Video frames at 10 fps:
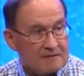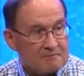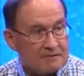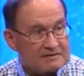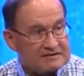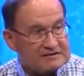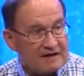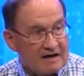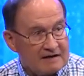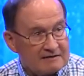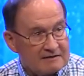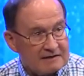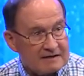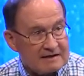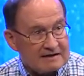But the Son
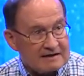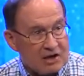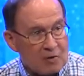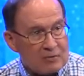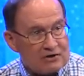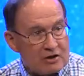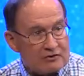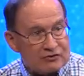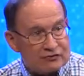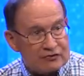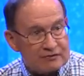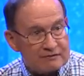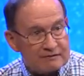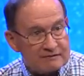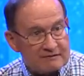can help you know the
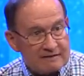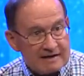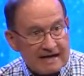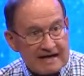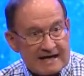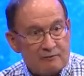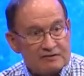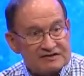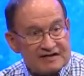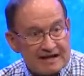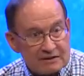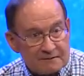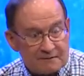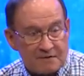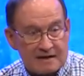truth, and He will set you
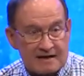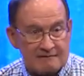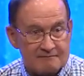free.